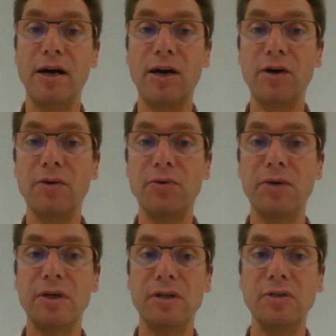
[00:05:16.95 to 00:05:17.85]

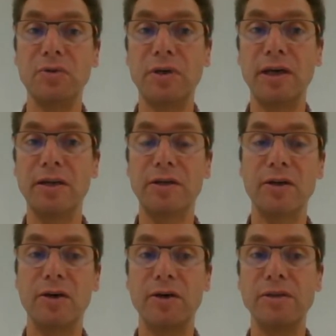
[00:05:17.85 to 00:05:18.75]
how you
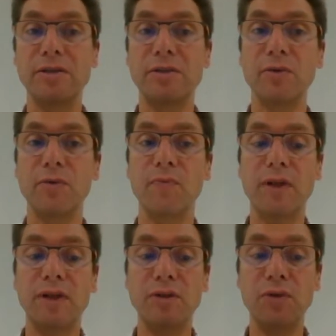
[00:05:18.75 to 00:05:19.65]
can
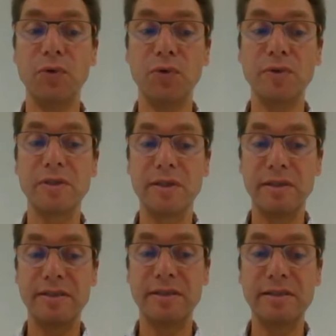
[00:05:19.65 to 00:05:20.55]
also use
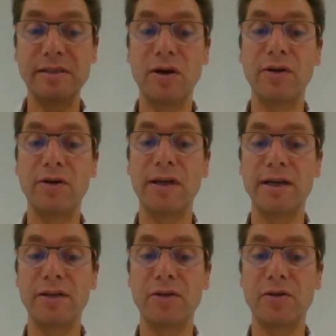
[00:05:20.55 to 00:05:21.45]
this
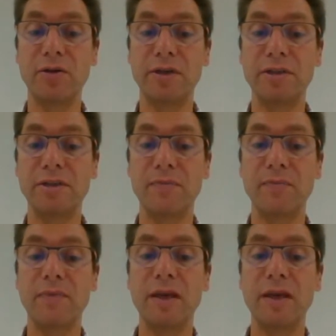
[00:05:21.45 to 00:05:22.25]
online course